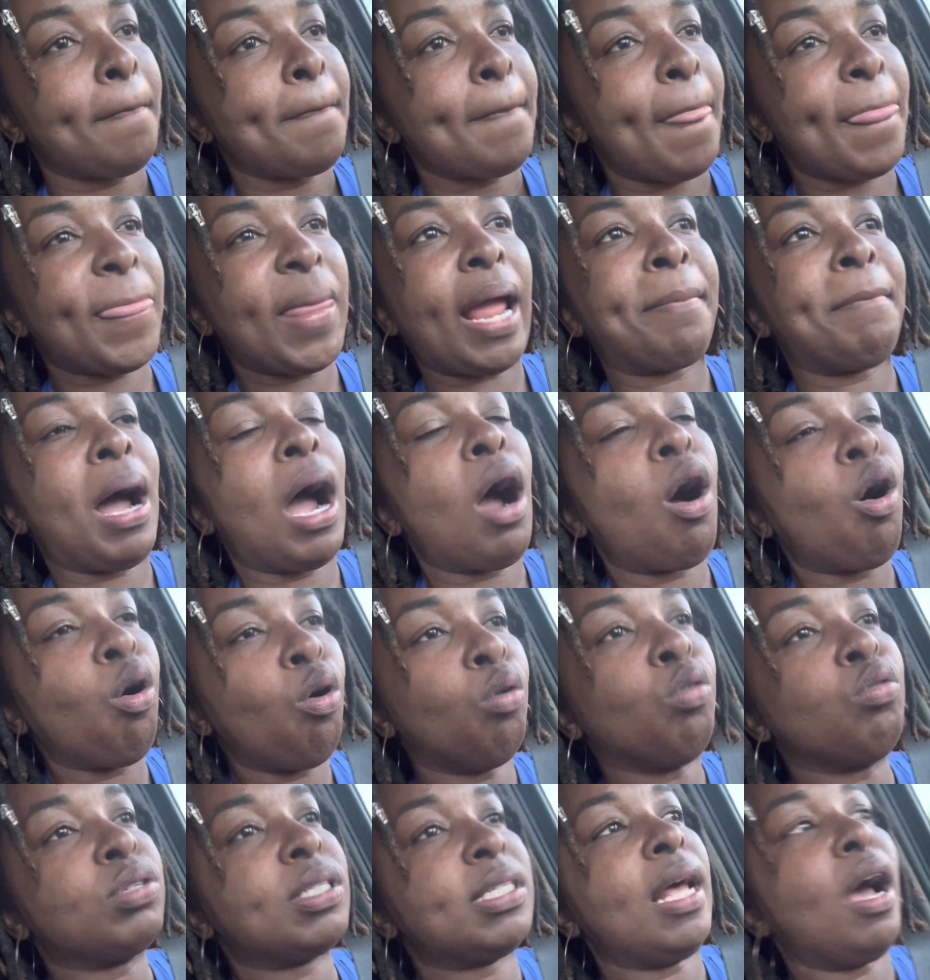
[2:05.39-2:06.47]
Like my
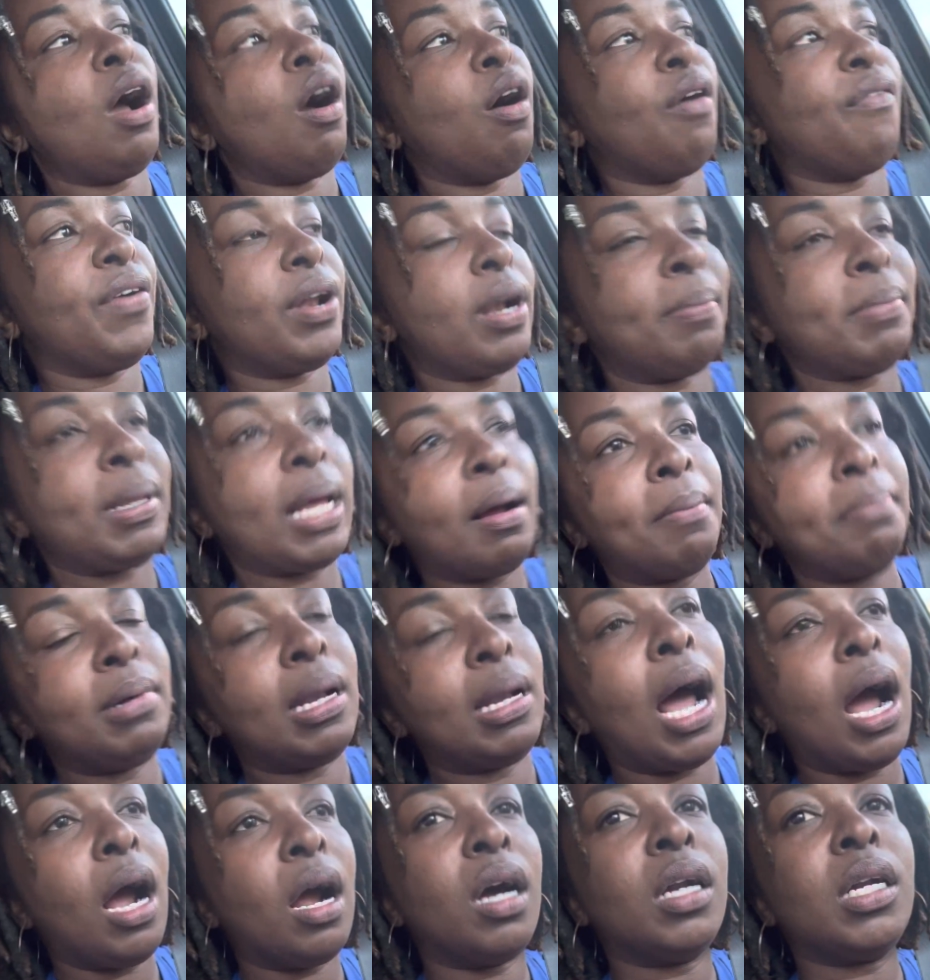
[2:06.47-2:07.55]
old self. And I'm like, I'm
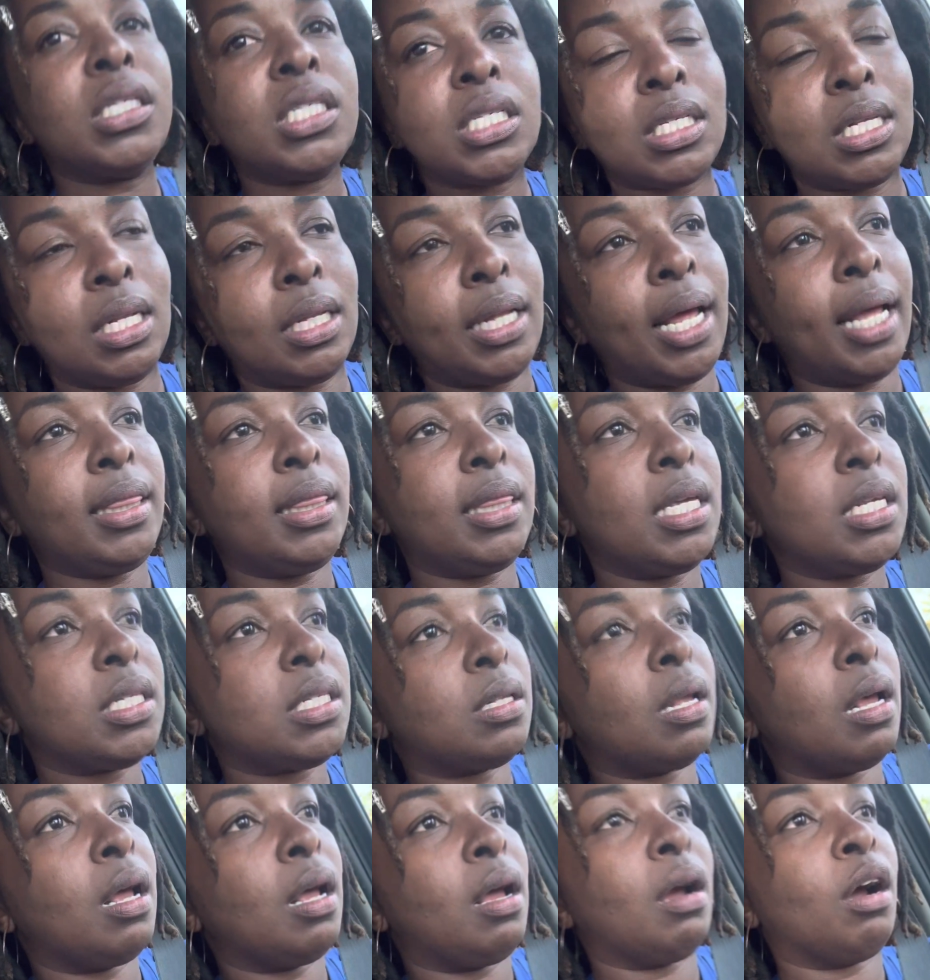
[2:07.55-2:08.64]
not going to just let
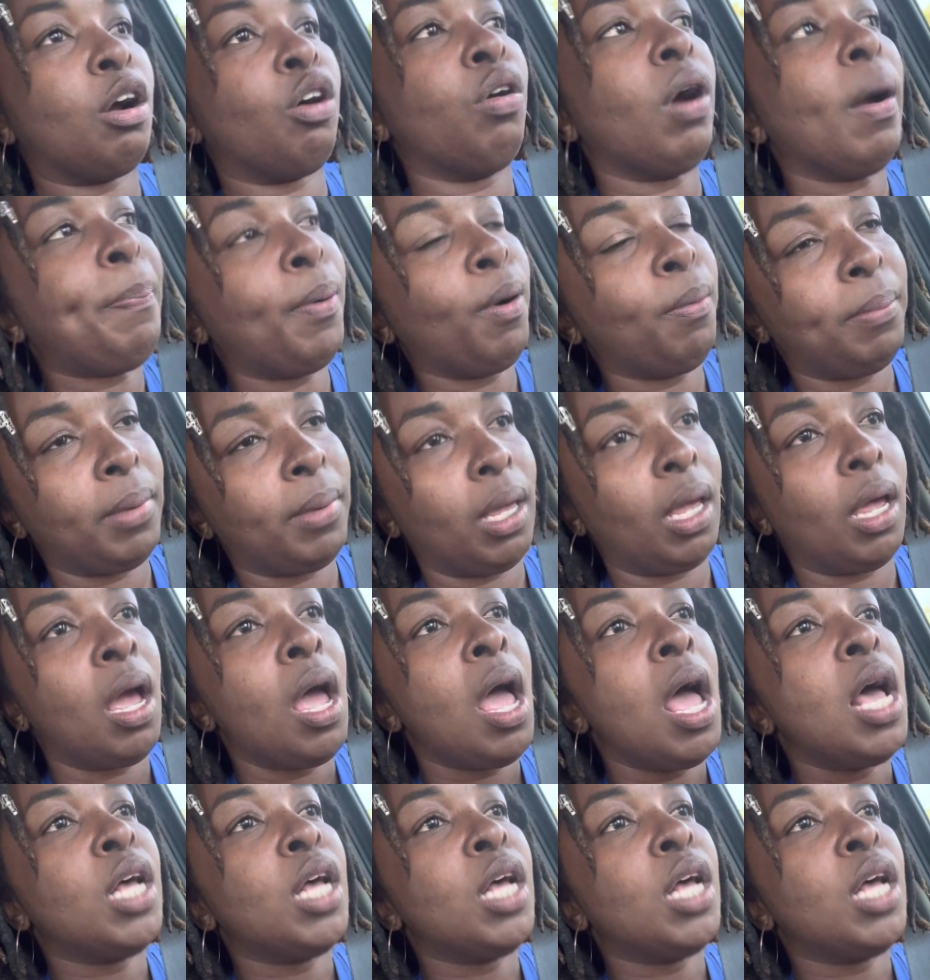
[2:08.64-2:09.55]
this cripple me.